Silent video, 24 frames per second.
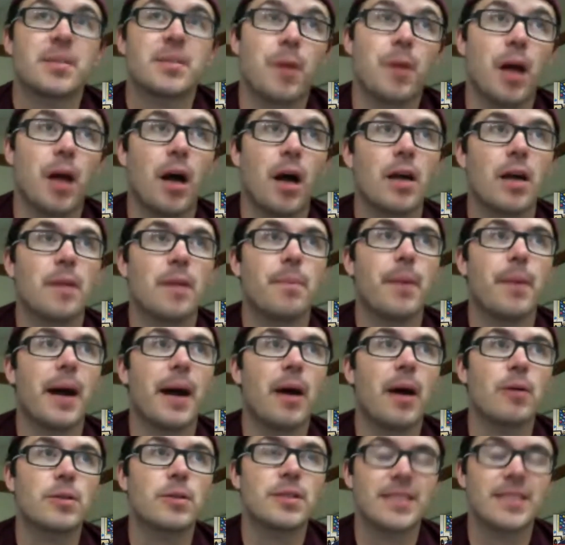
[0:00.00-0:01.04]
blog
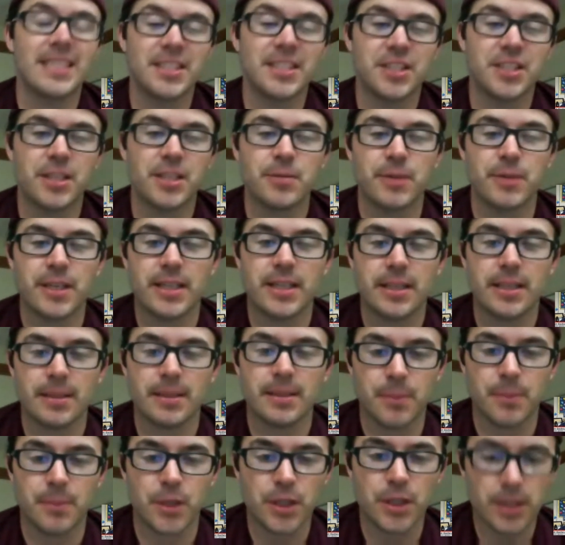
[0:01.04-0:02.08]
about teaching reading
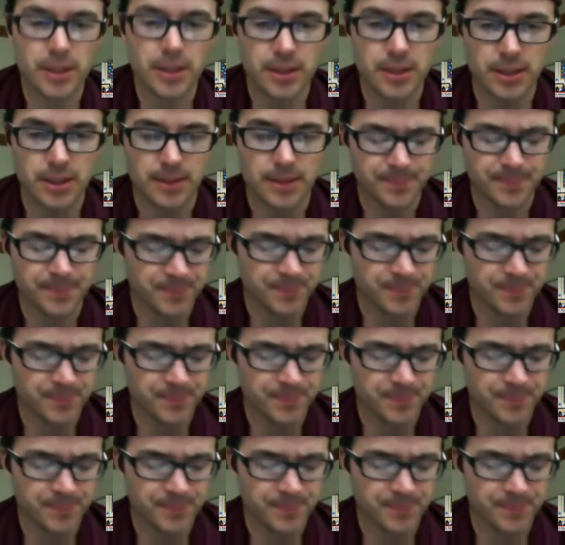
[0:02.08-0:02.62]
in books, and